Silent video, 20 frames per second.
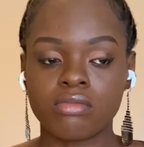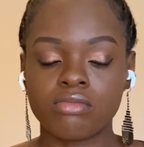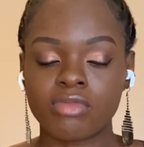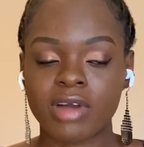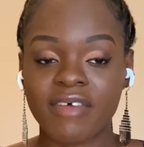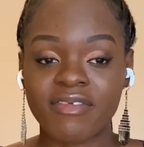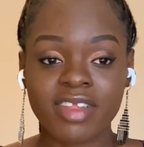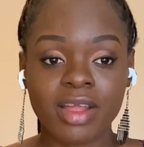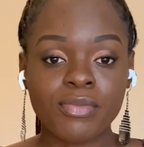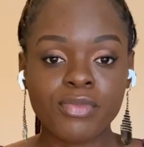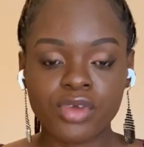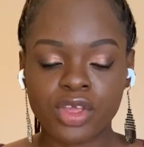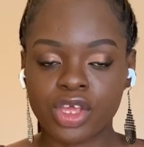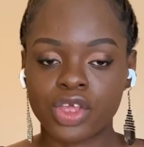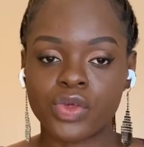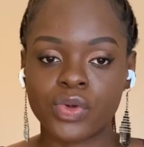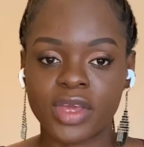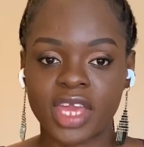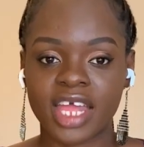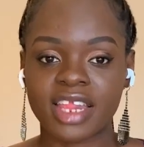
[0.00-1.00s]
After booking,
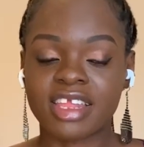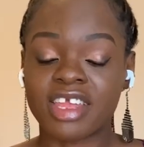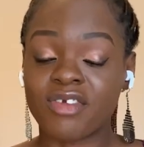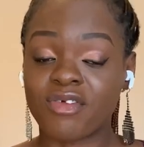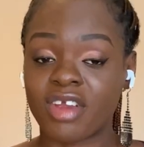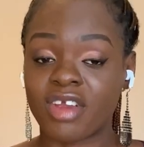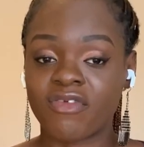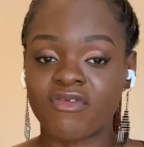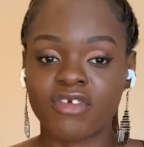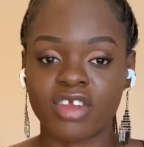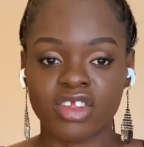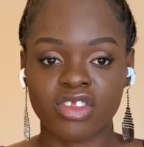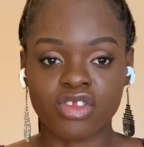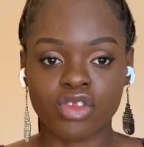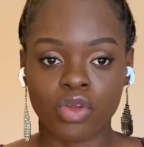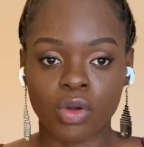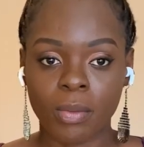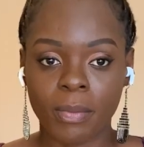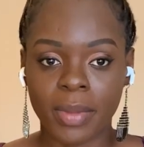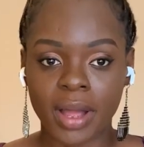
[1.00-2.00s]
you get a reference
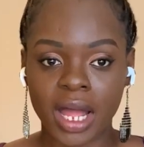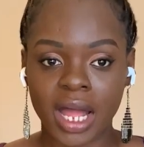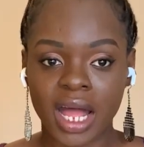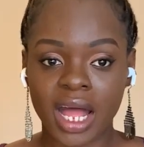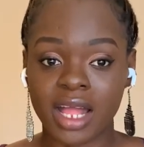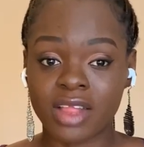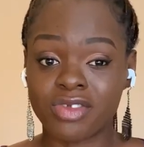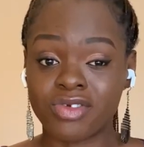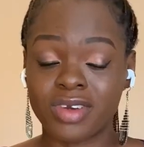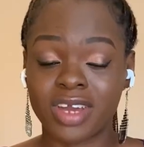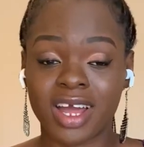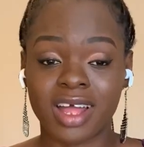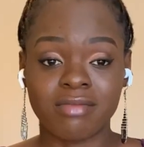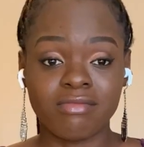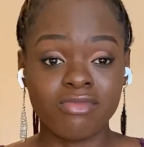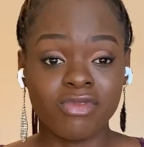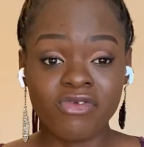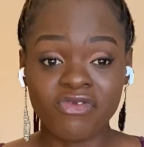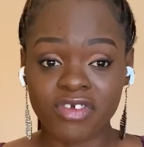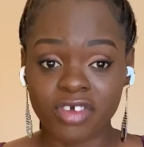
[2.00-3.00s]
number and you can
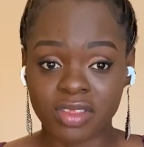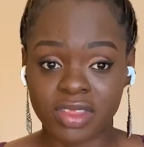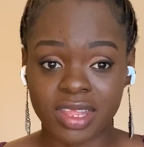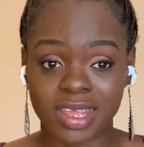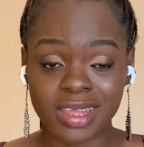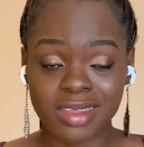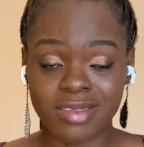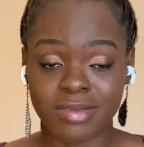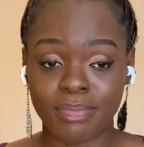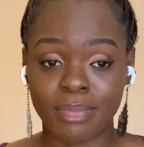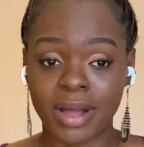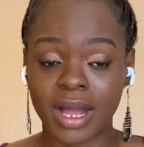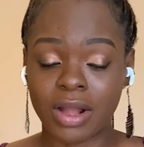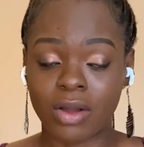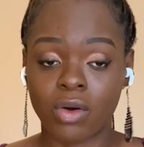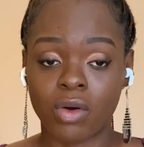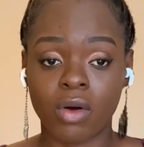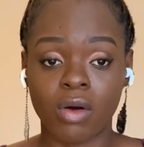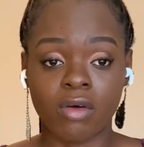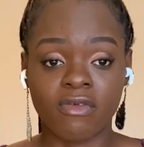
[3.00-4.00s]
move your dates back
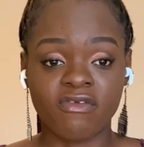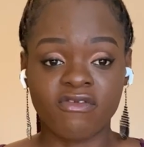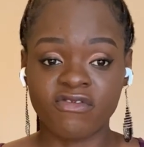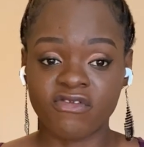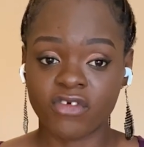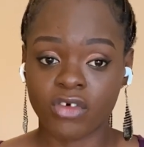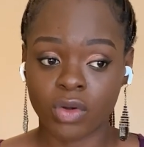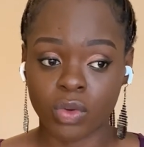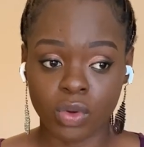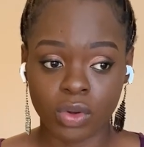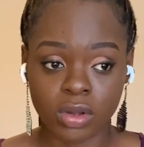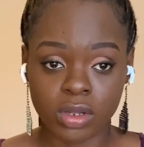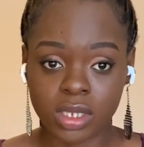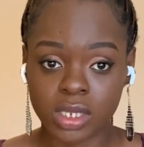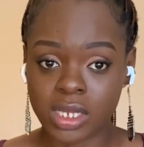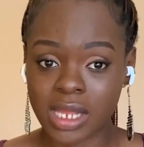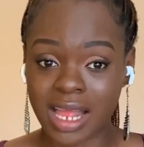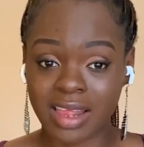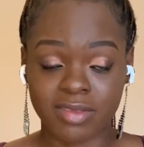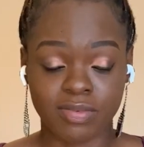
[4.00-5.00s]
or forward
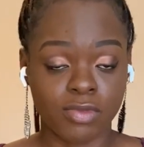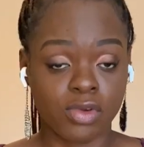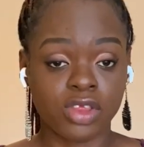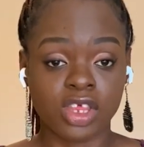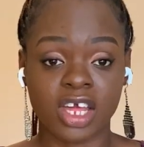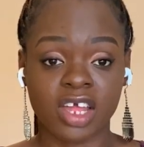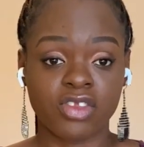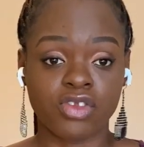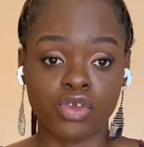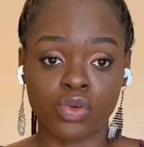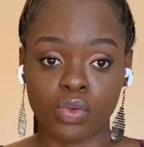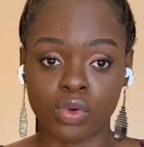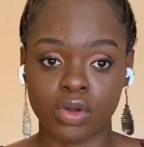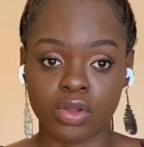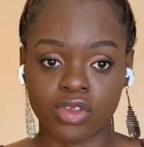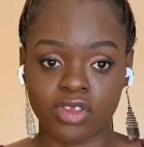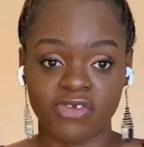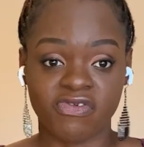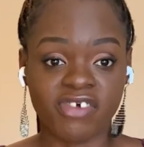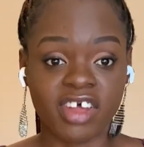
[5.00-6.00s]
as much as you want,
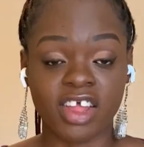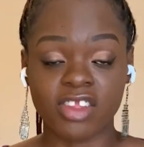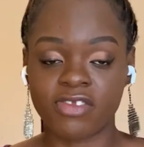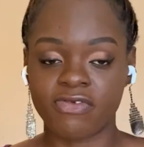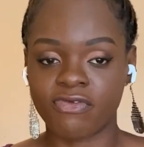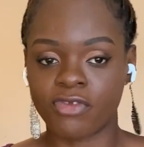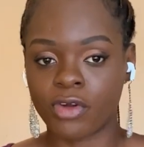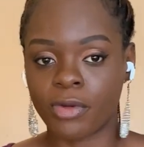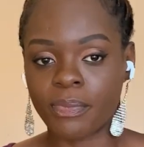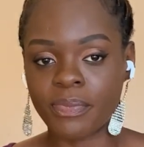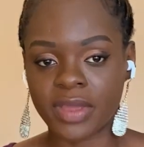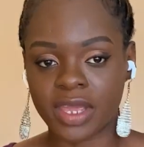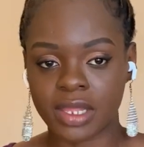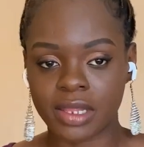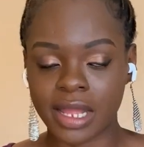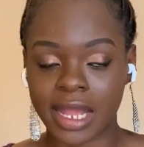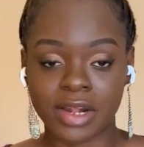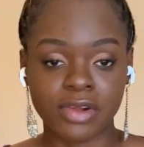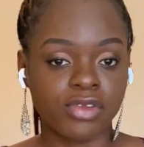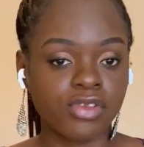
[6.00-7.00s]
so far as you've not paid.
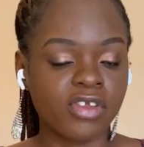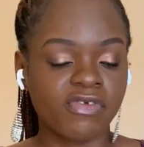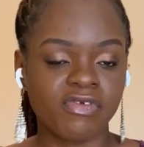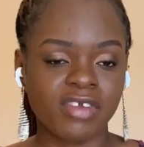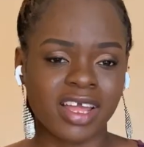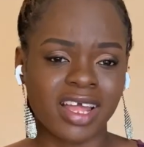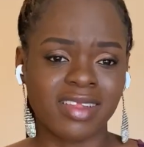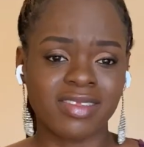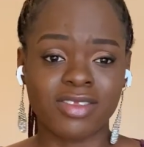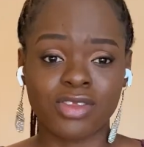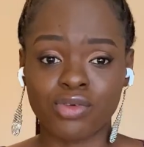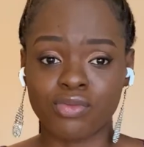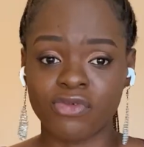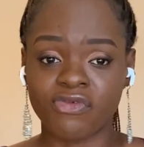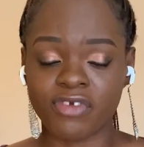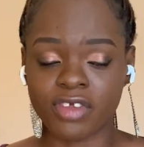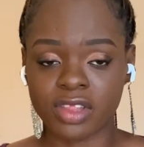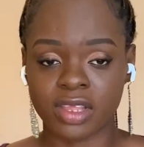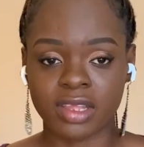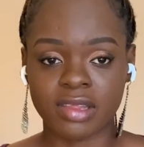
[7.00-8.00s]
I don't know if you can still move your
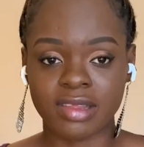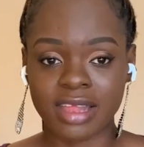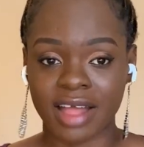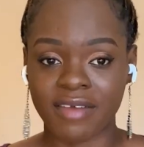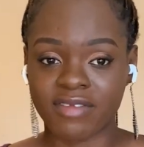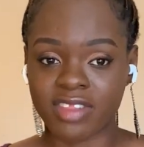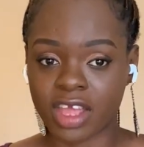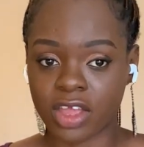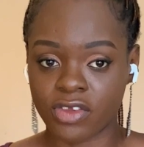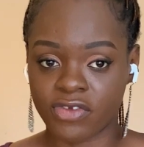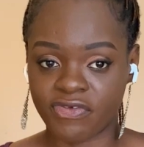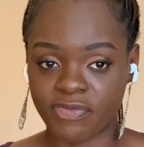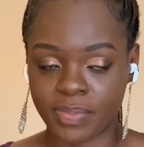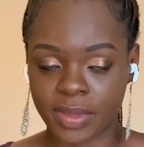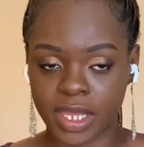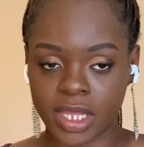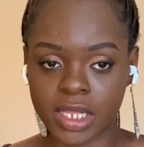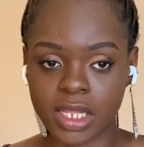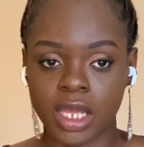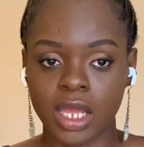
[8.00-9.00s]
dates after you've
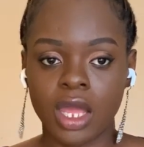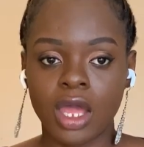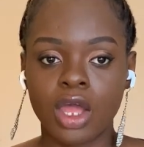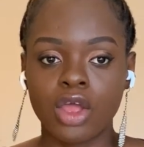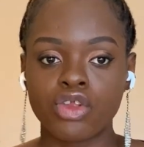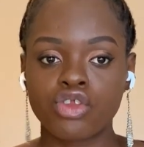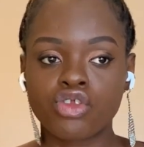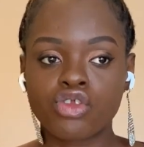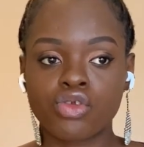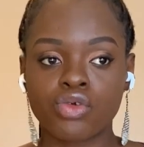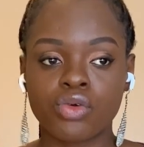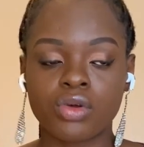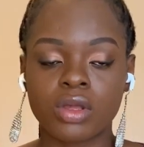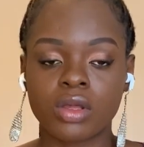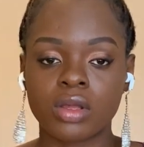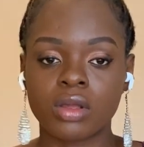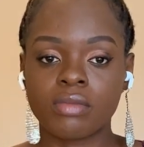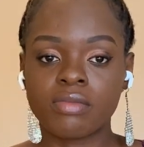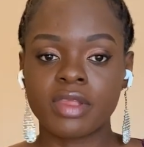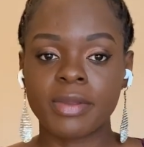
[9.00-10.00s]
paid.
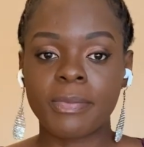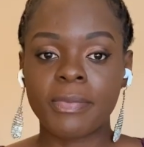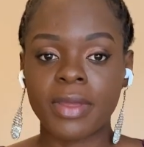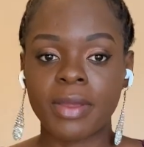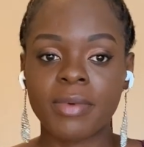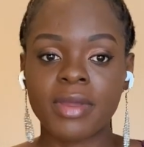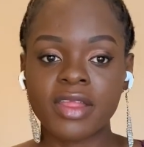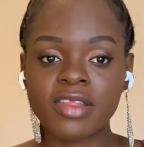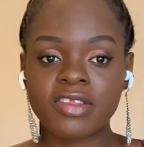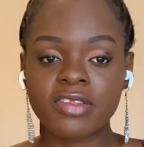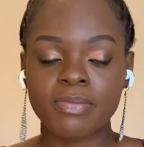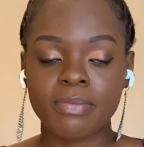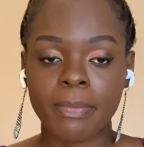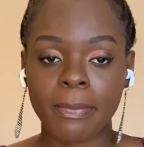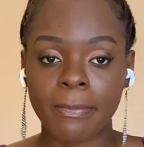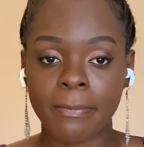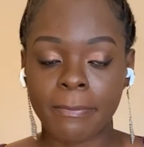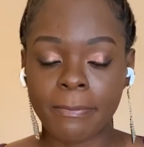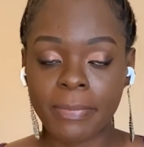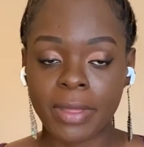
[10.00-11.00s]
So the
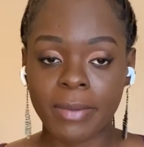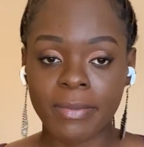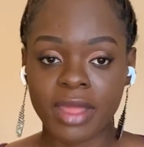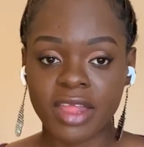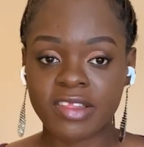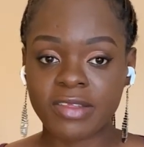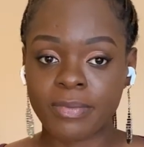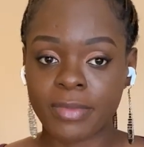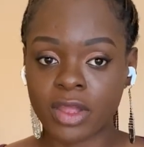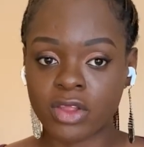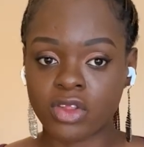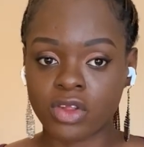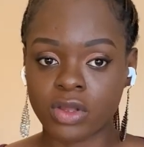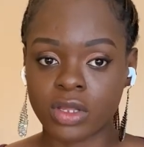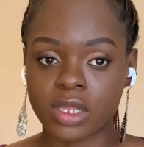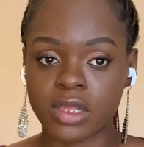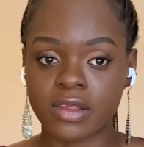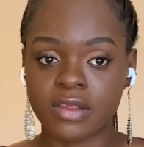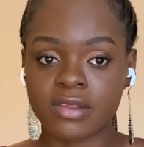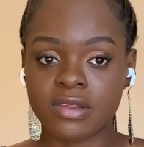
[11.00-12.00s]
payment method
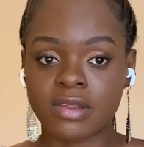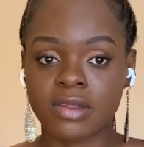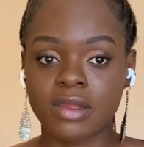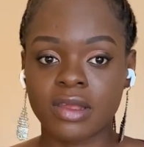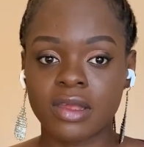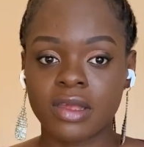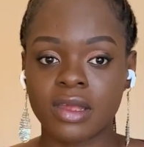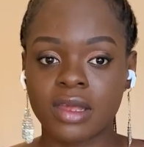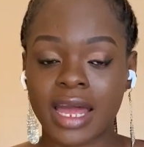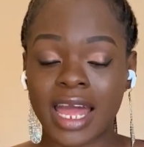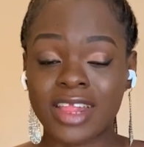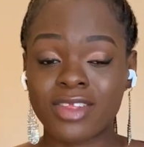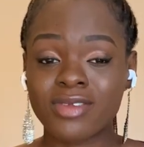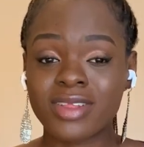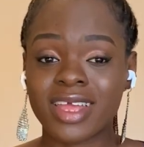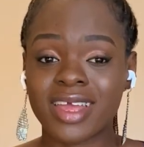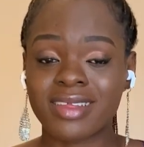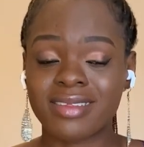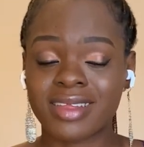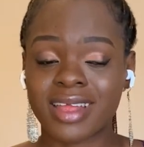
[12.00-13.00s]
is, I know there
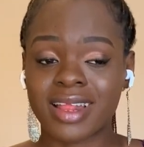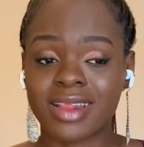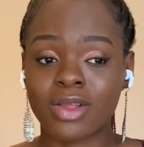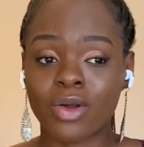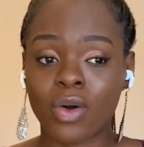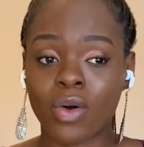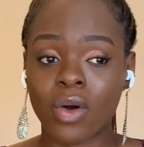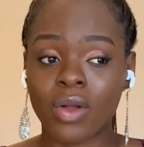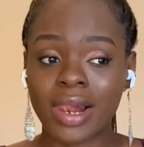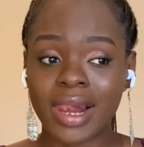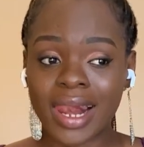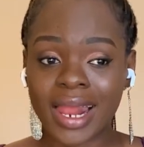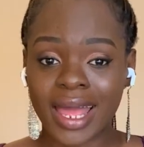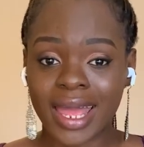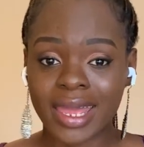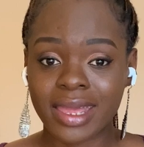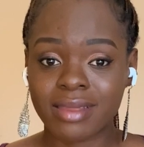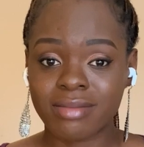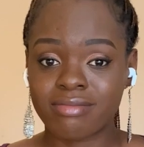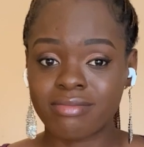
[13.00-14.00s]
is an
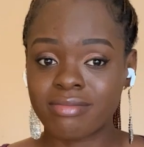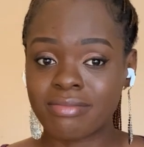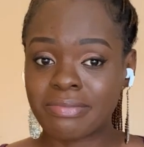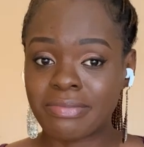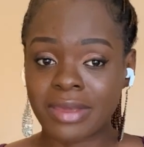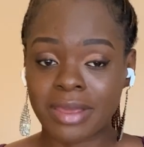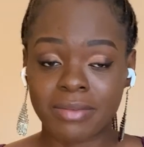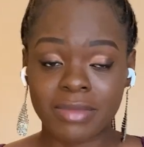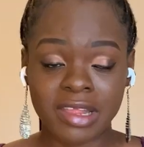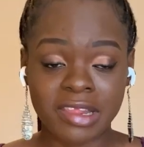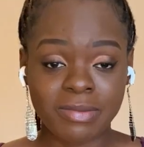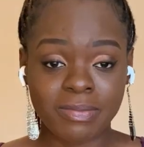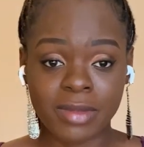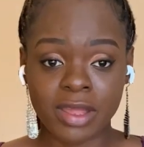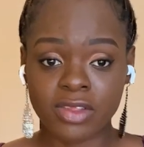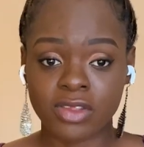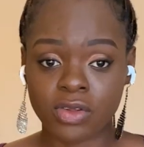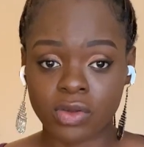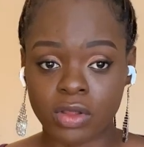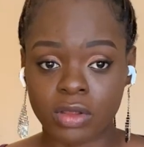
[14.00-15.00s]
online payment
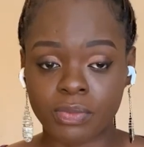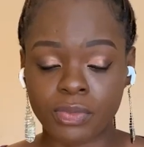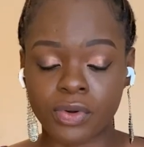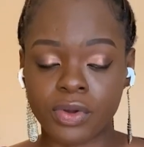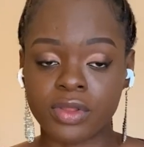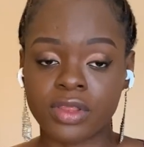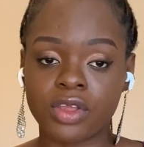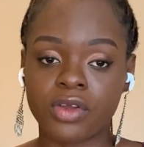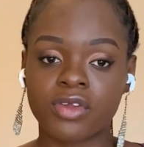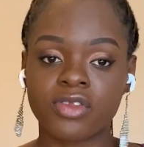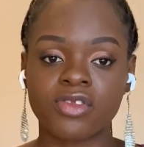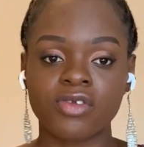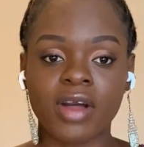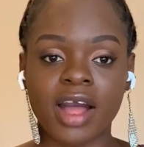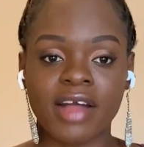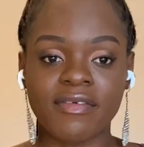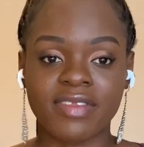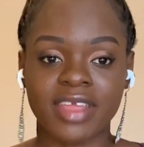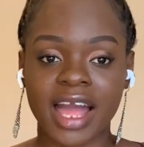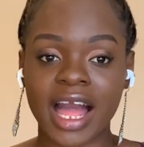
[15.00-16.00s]
method, but they also
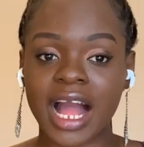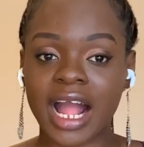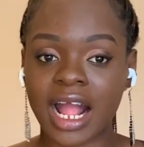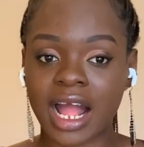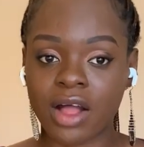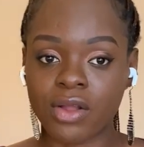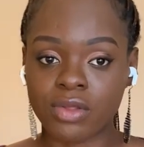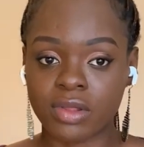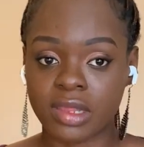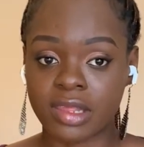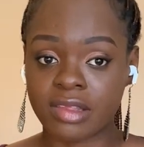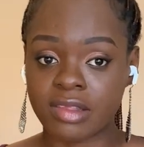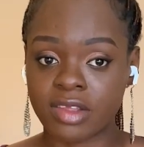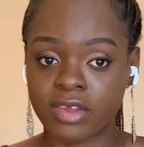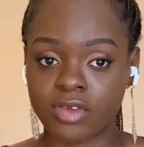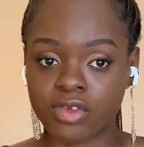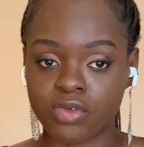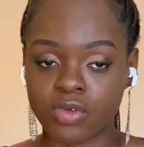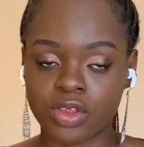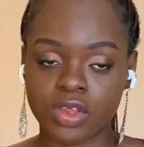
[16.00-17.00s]
have their account
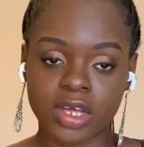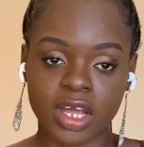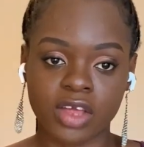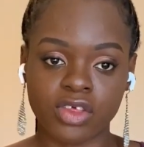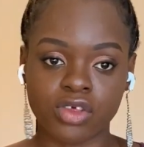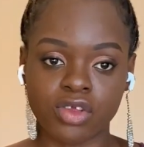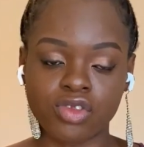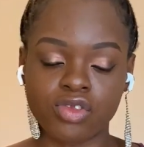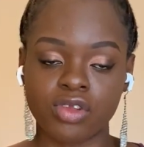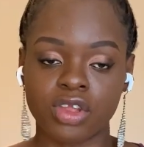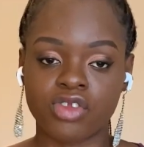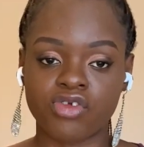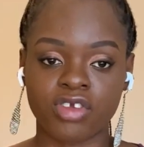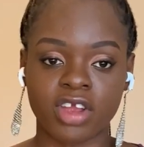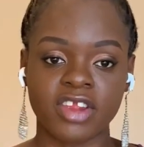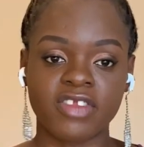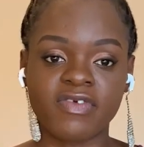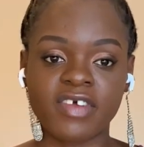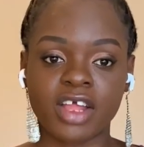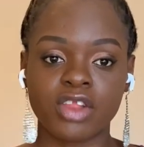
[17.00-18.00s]
details which you can just do a
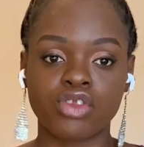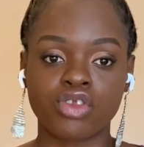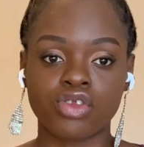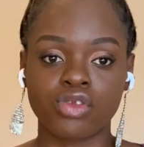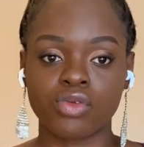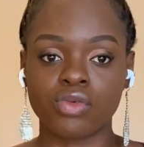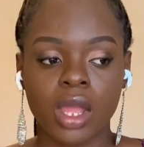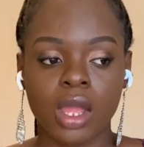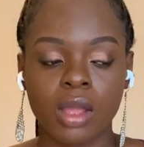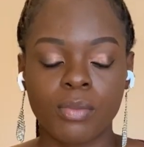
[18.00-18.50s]
transfer to.